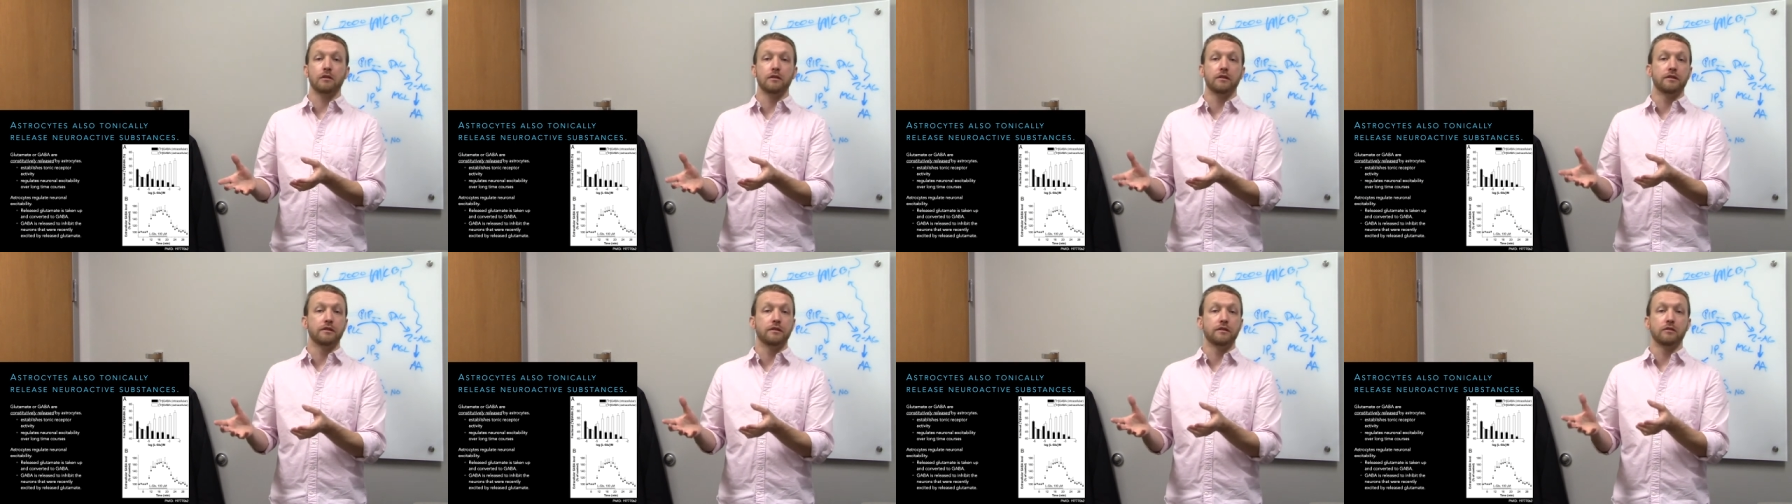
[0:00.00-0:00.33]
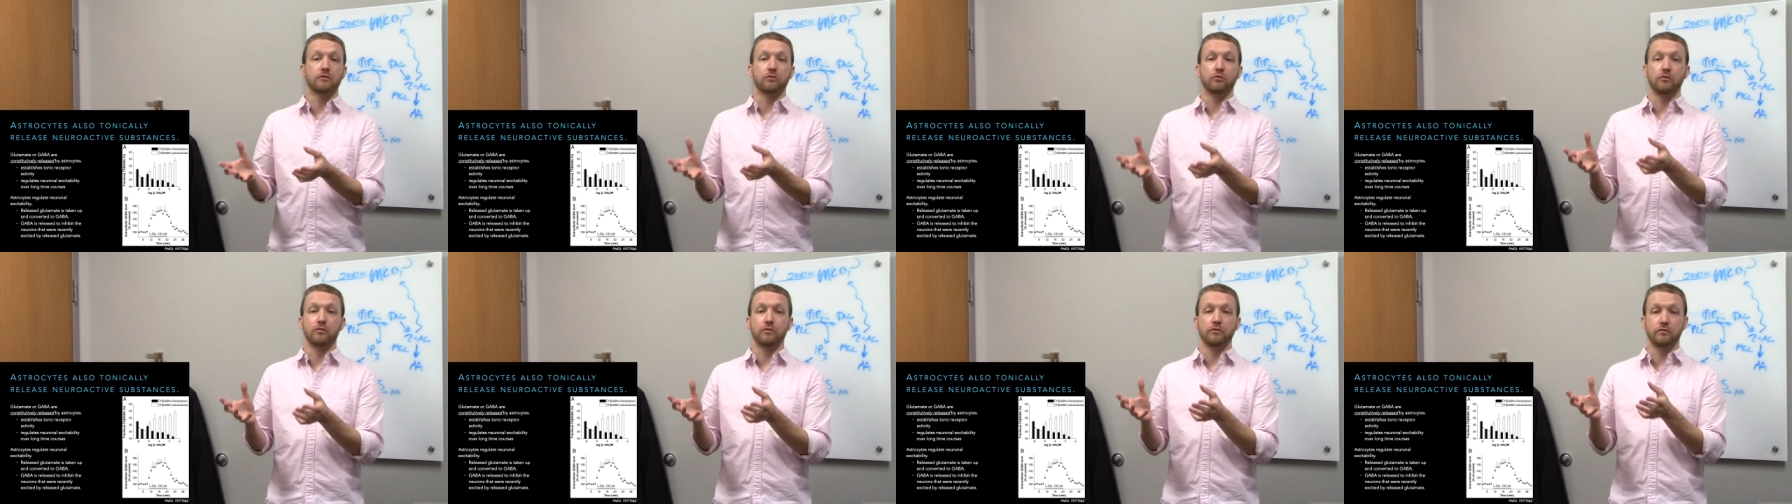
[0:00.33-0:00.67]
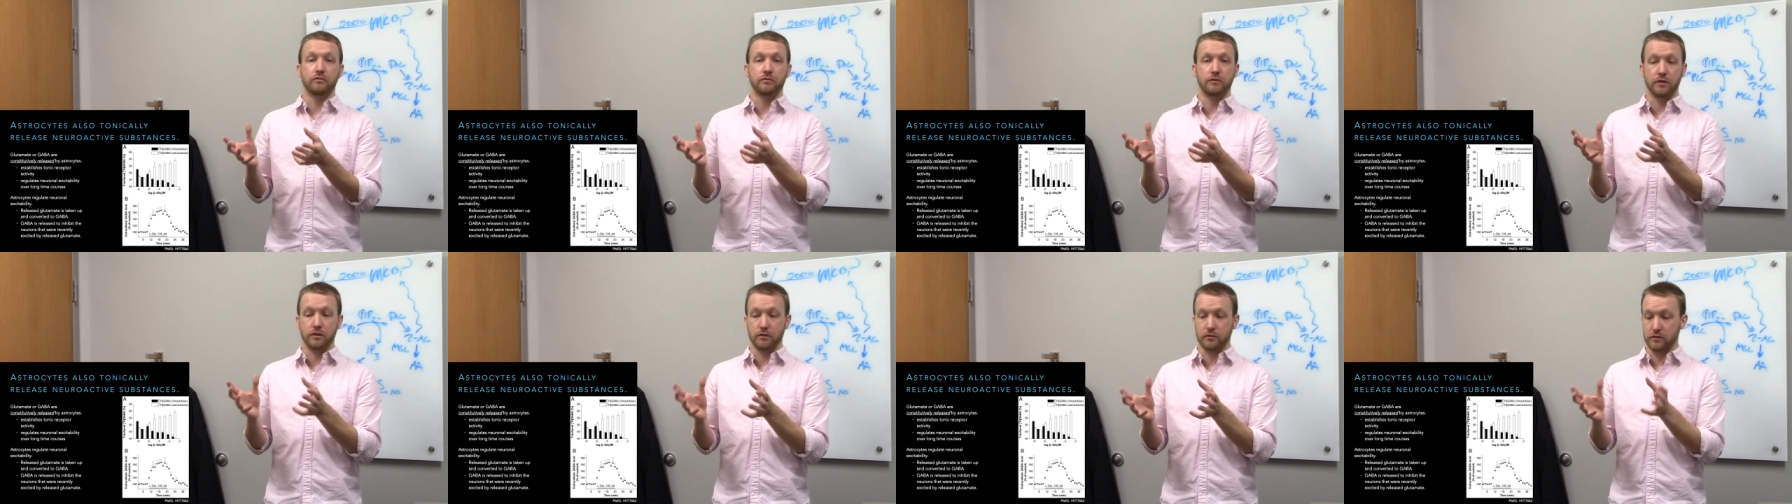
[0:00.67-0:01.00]
And
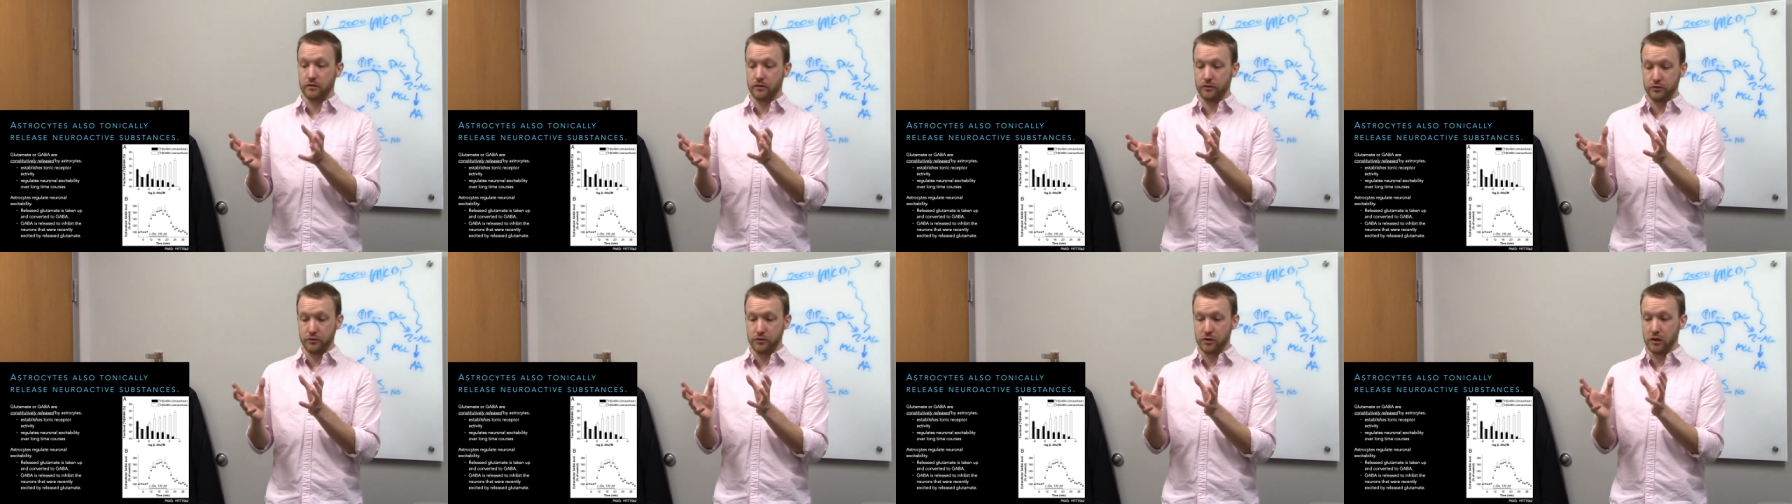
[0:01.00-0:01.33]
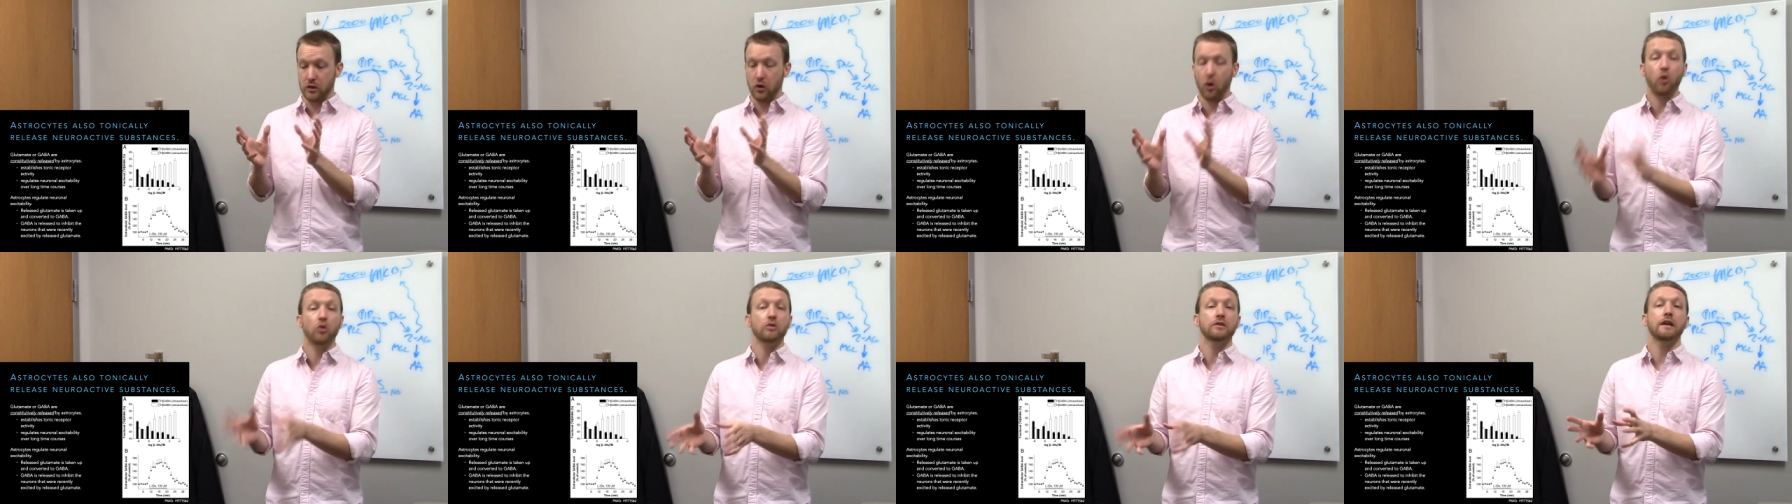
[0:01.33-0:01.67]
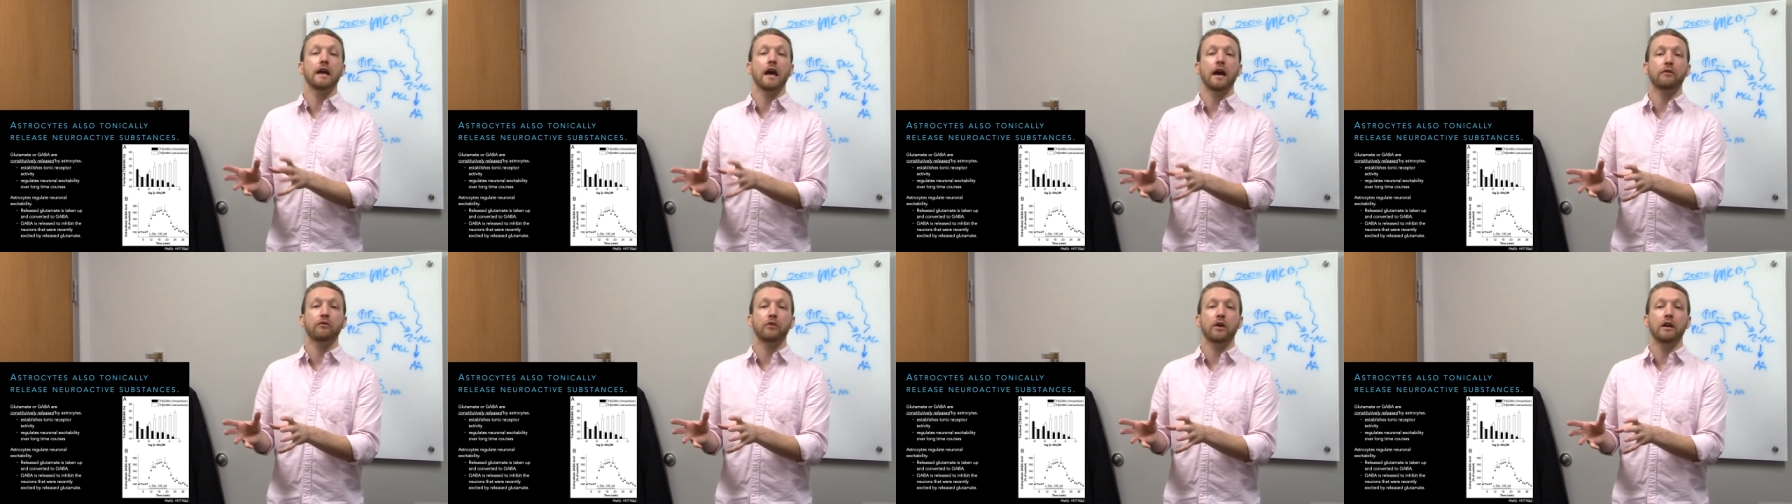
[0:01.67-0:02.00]
you can only
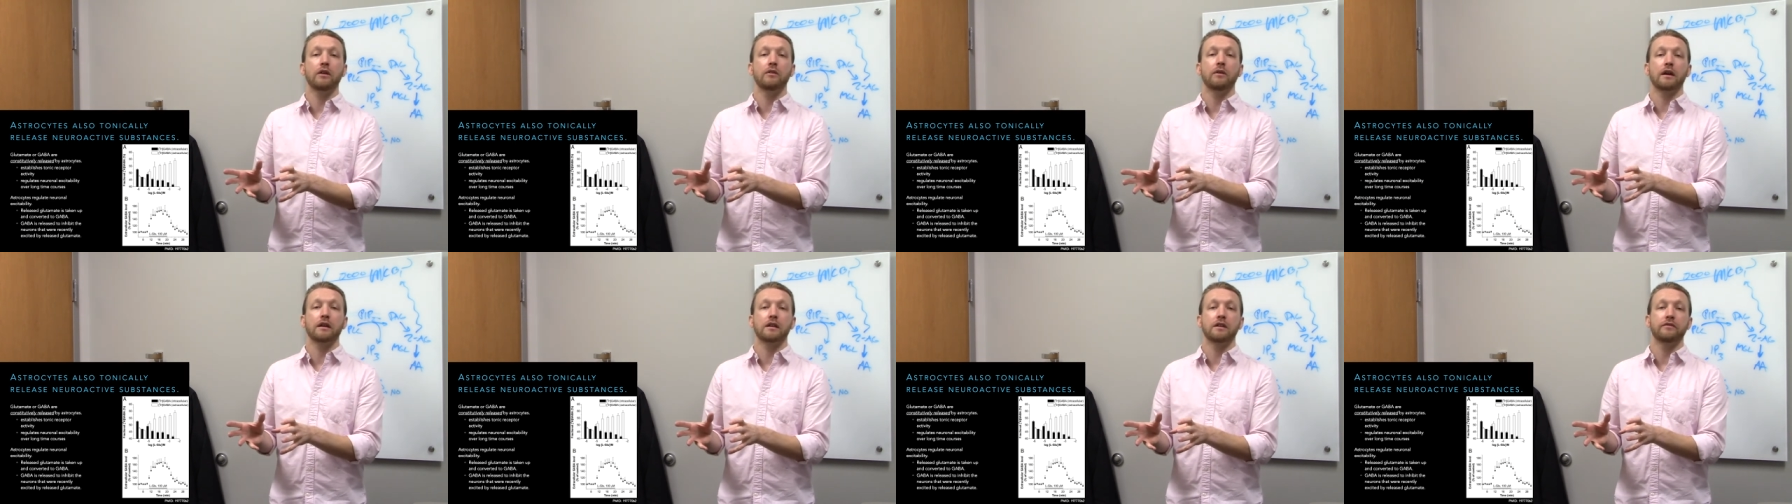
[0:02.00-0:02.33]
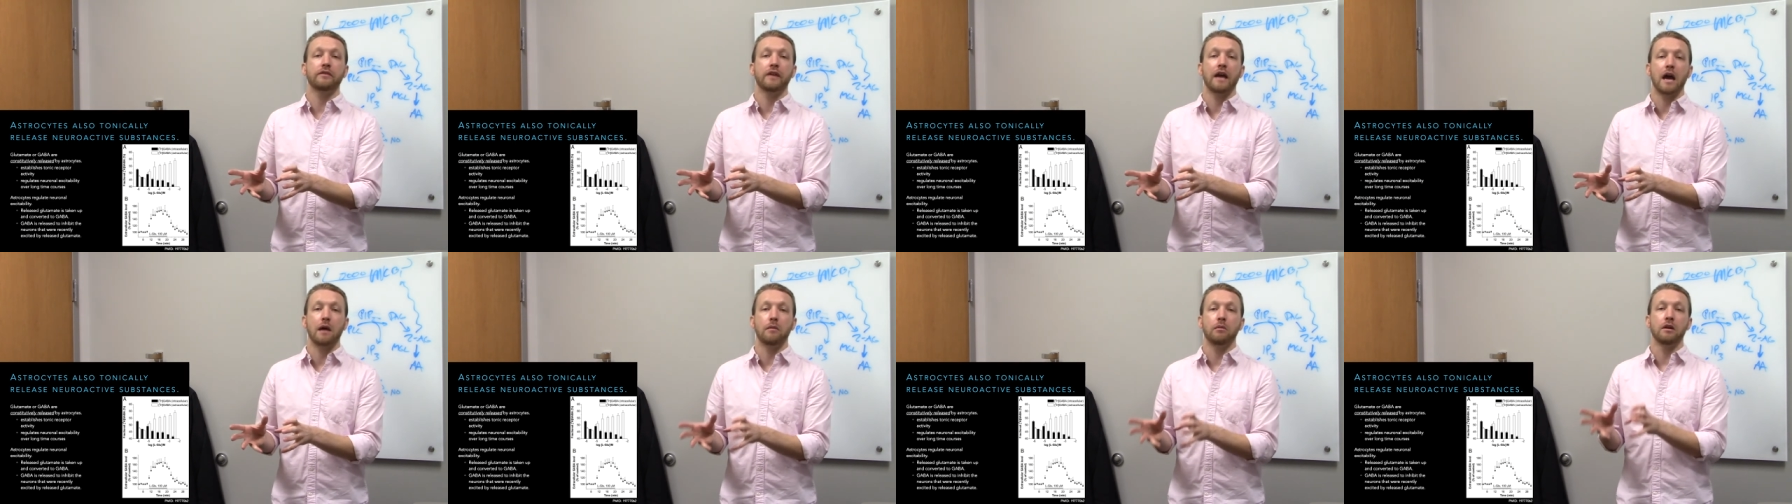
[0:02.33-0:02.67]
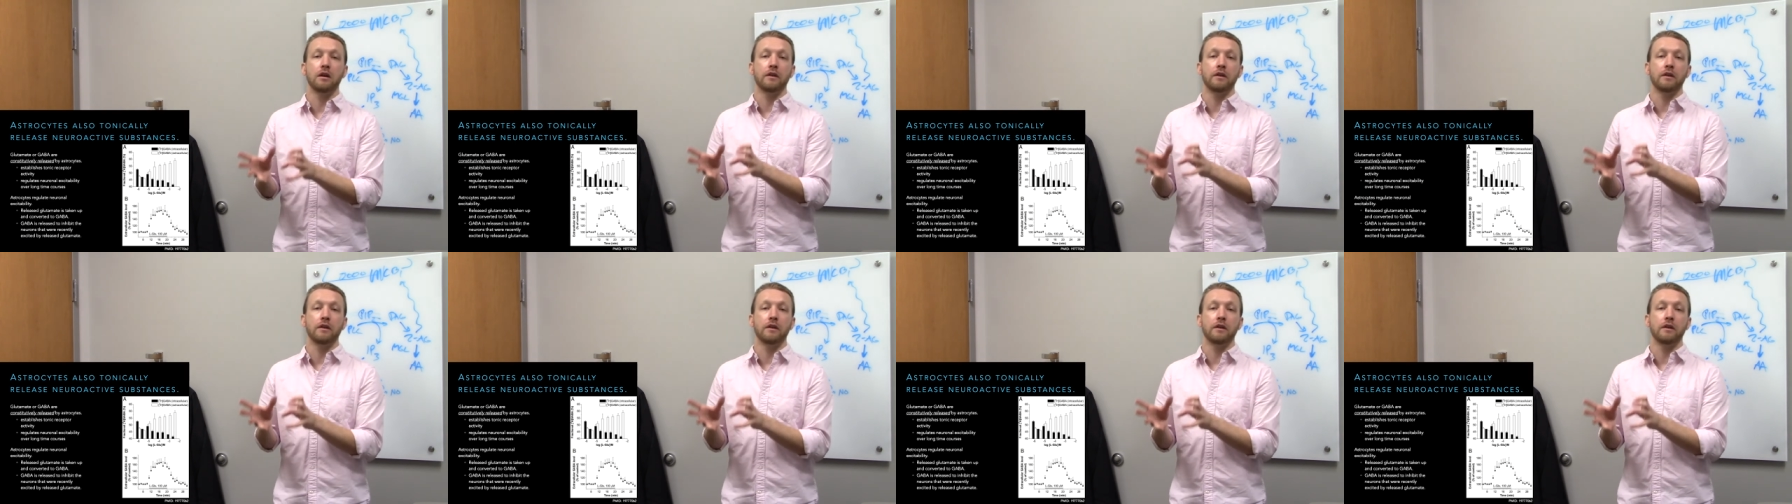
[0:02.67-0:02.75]
have radioactive GABA